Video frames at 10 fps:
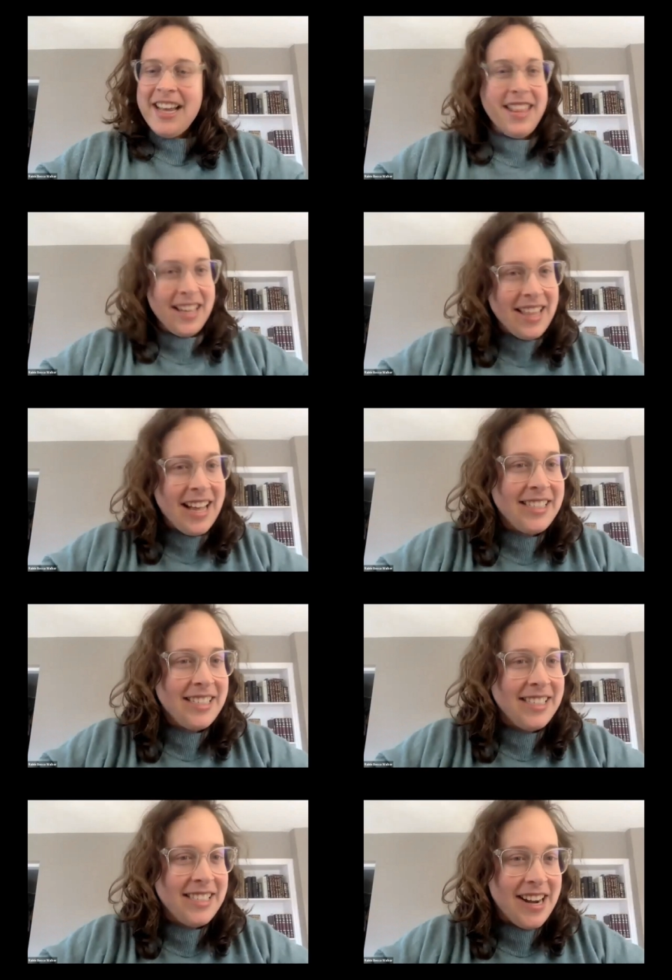I think
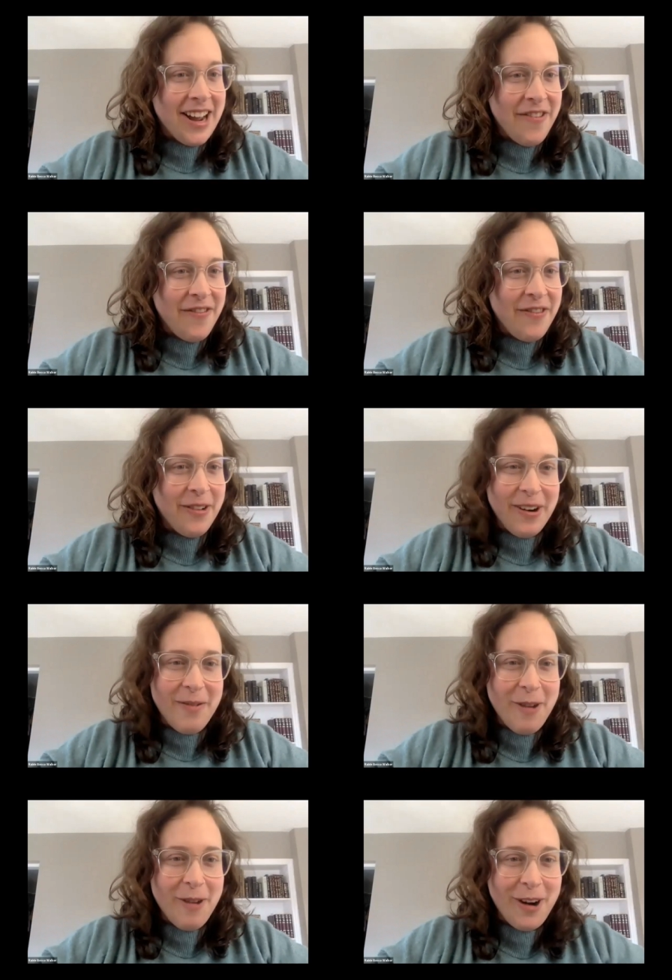that's enough for
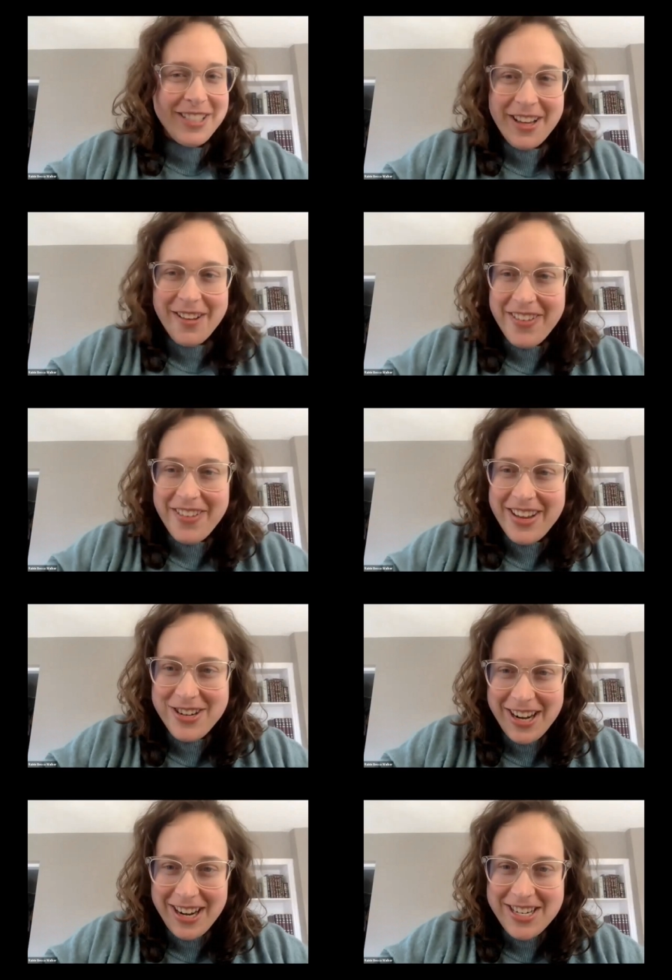words of
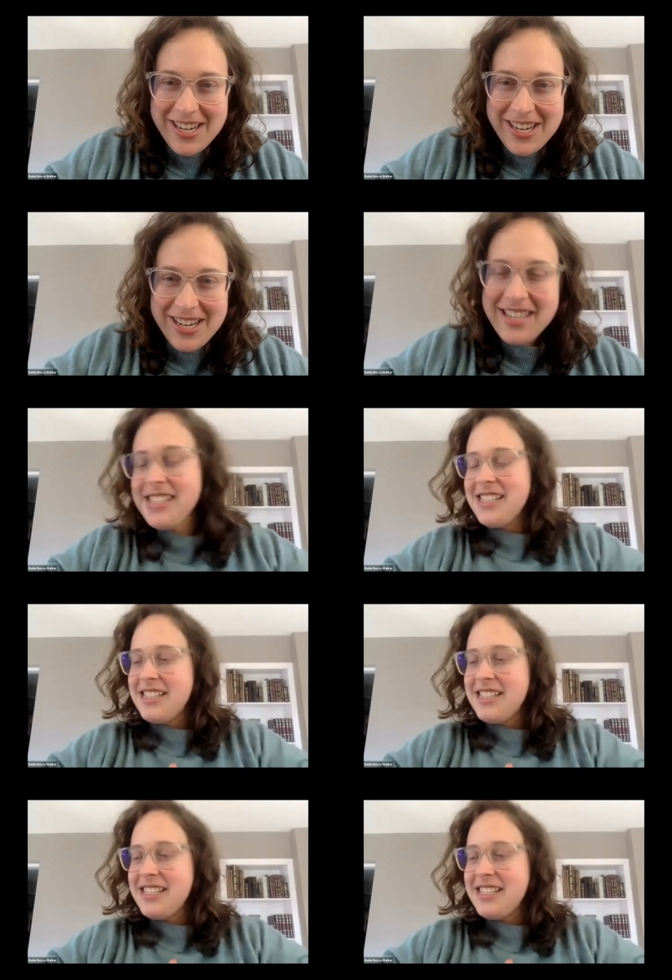introduction.